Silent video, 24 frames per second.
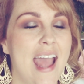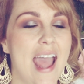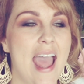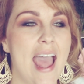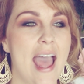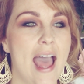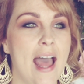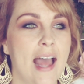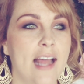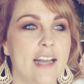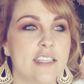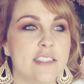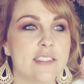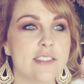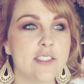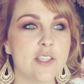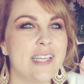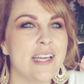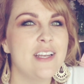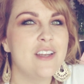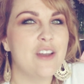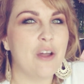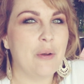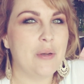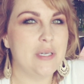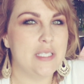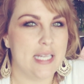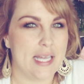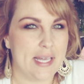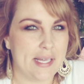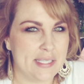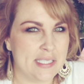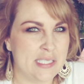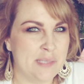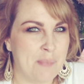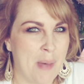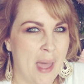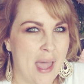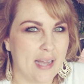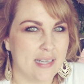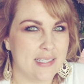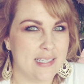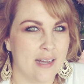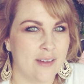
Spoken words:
and so didn't know what to expect.